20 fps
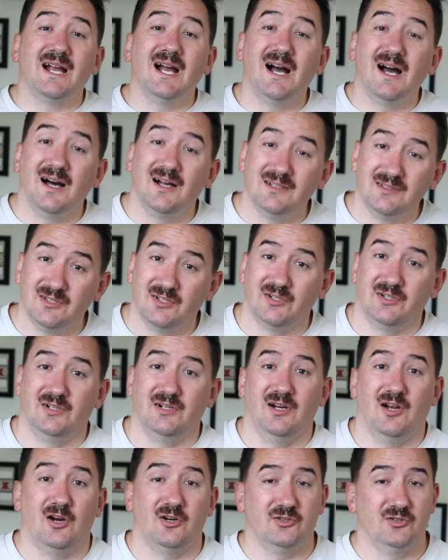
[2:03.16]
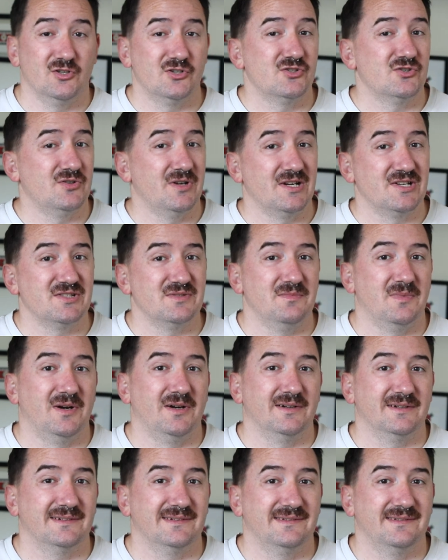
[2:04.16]
color are your stretch
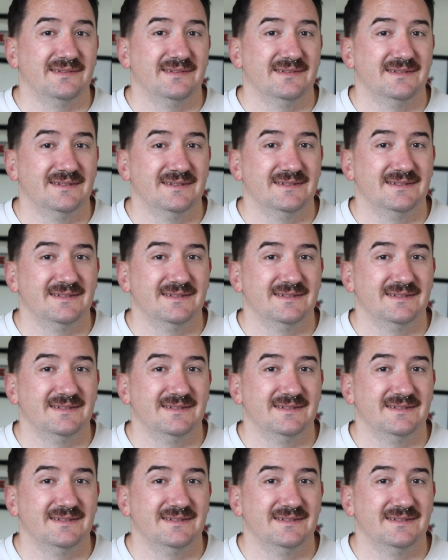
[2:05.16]
marks?